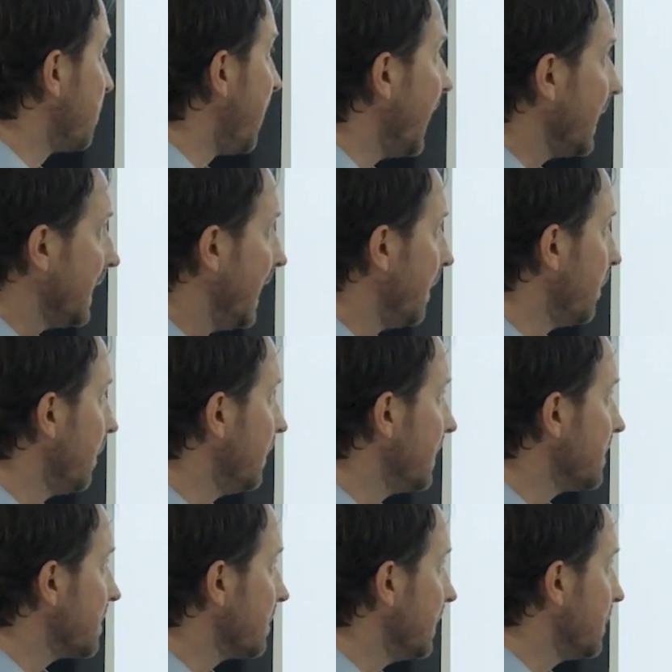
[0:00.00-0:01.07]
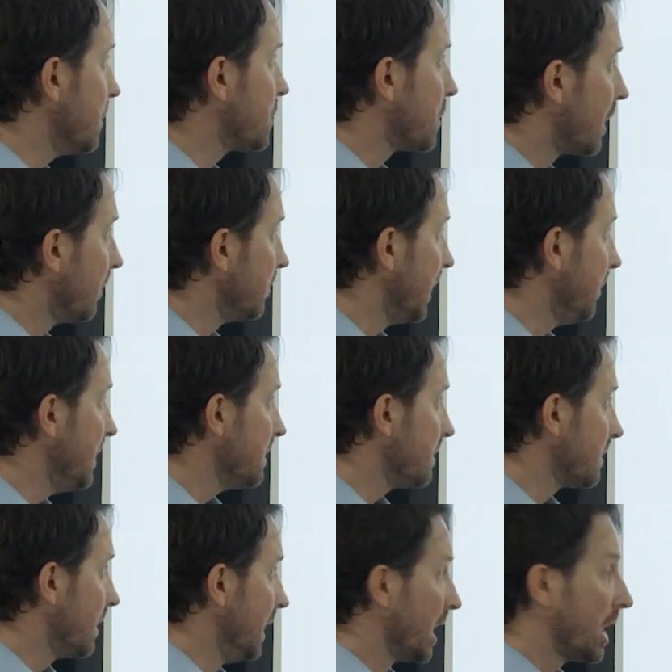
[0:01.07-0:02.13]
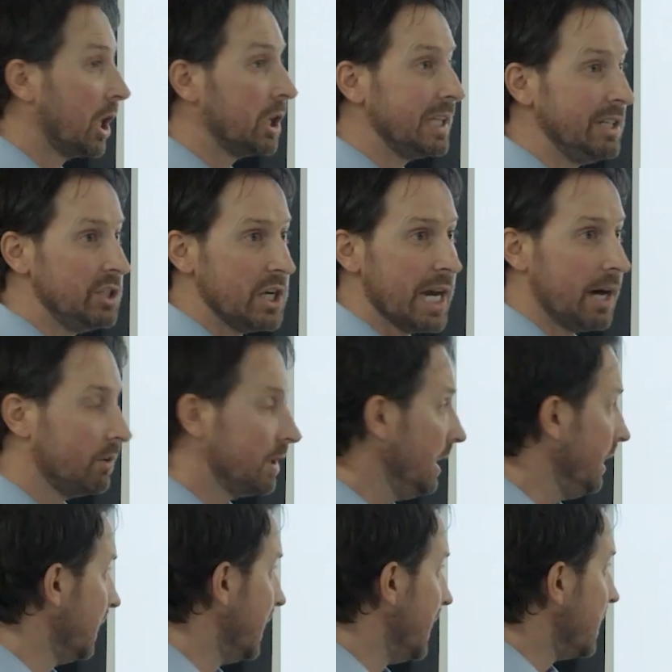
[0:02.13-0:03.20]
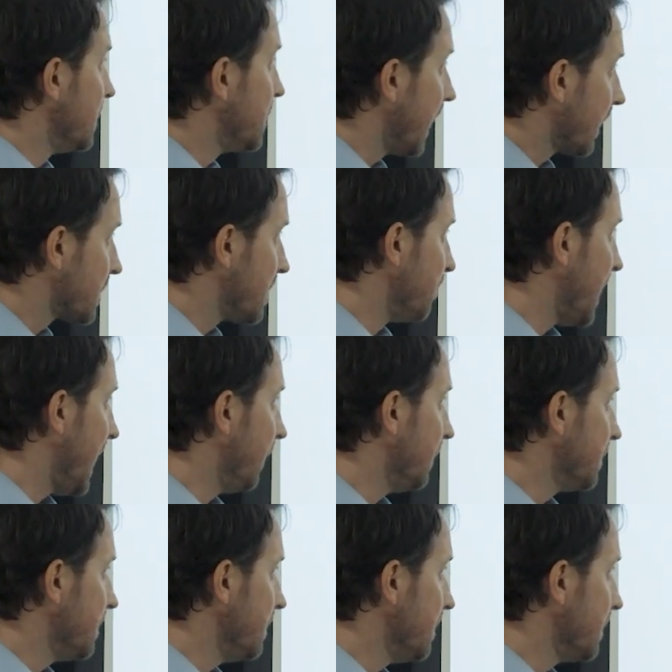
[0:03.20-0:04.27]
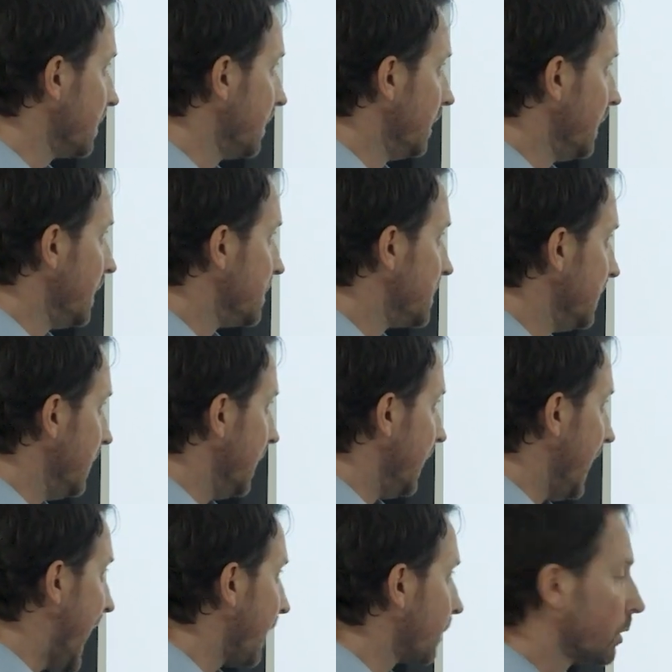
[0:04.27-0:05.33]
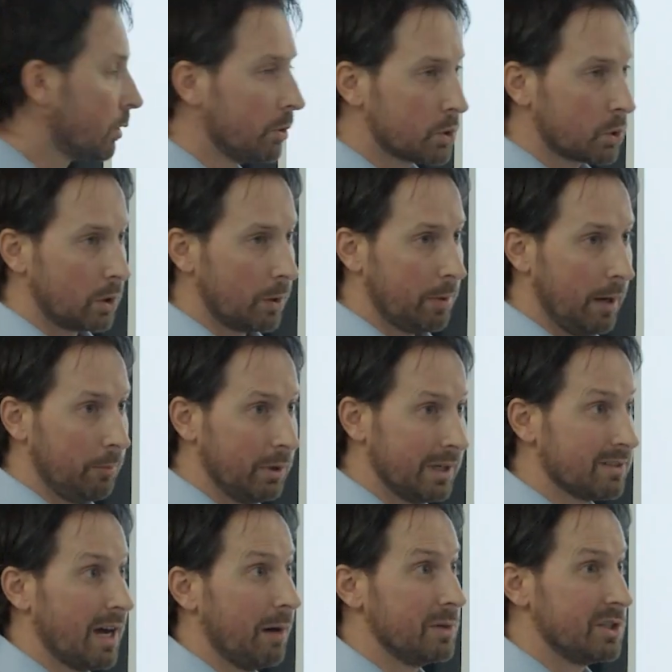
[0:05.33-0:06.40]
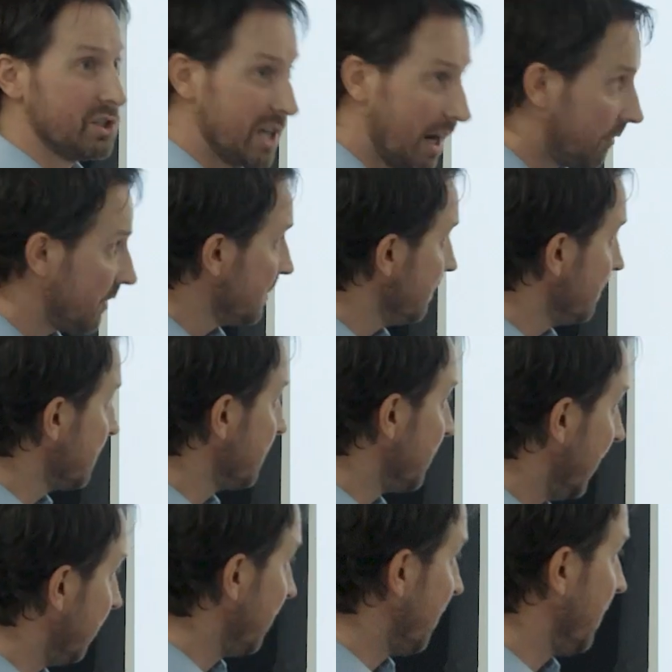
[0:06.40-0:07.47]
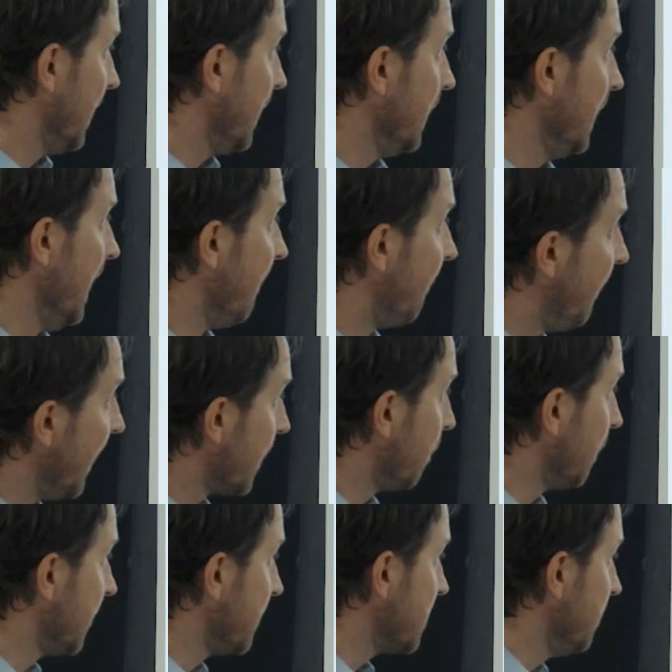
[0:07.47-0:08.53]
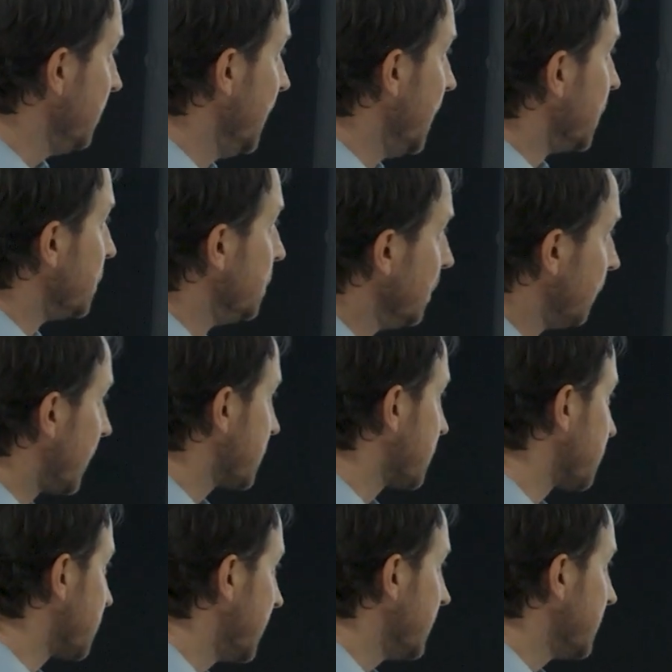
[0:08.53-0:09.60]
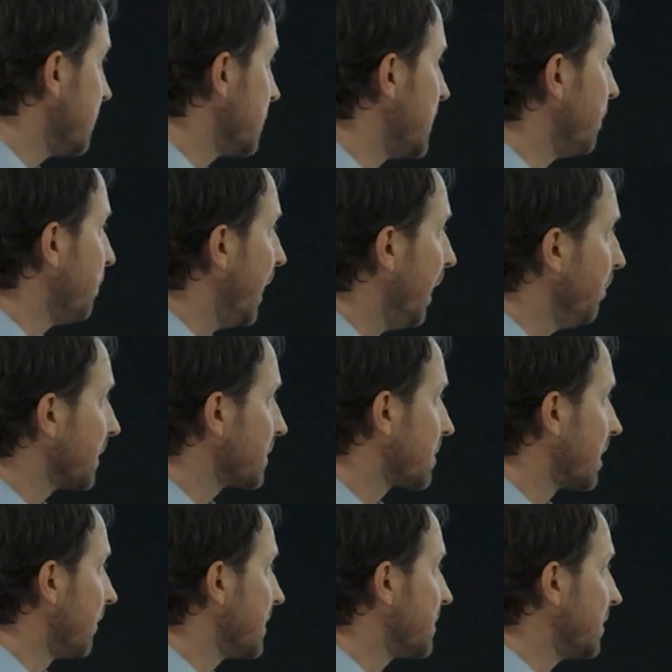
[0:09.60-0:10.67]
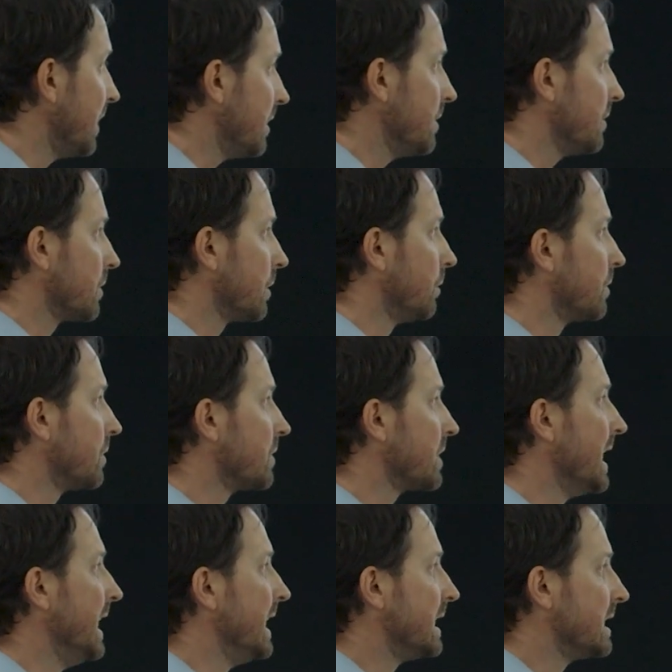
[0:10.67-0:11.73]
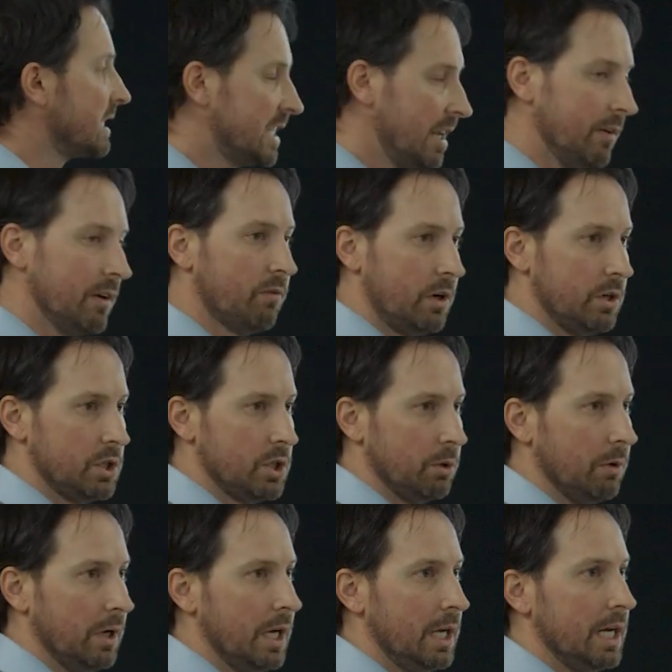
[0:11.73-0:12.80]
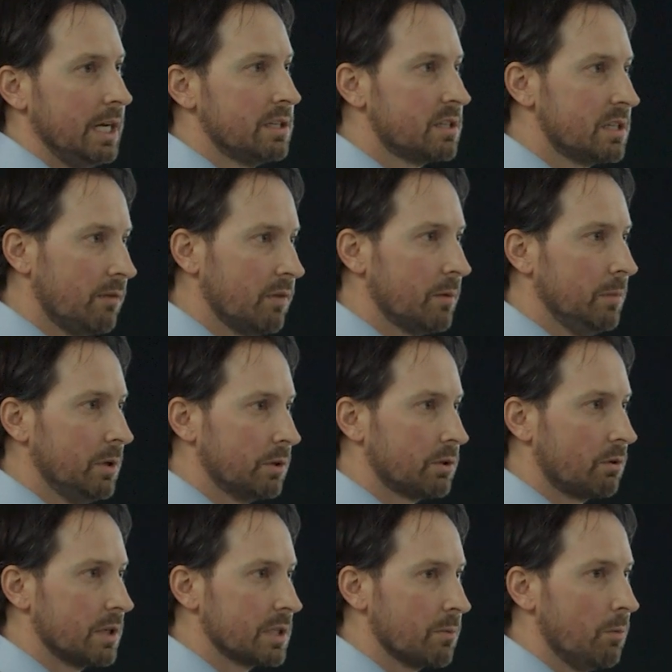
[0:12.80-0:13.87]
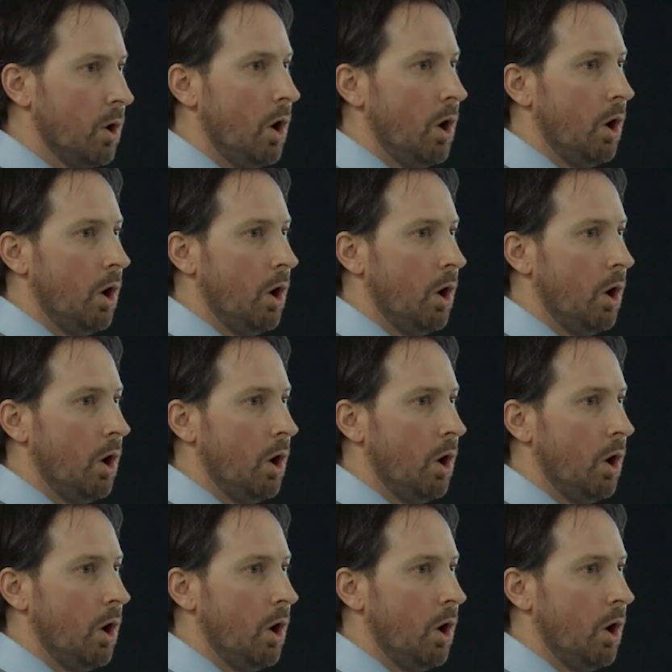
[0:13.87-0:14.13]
bicameral legislature, term limits, collegiality, checks and balances, an agricultural republic, Thomas Jefferson's favorite thing, federalism, universal citizenship, public service, citizen soldiers, civic virtue, and civic militarism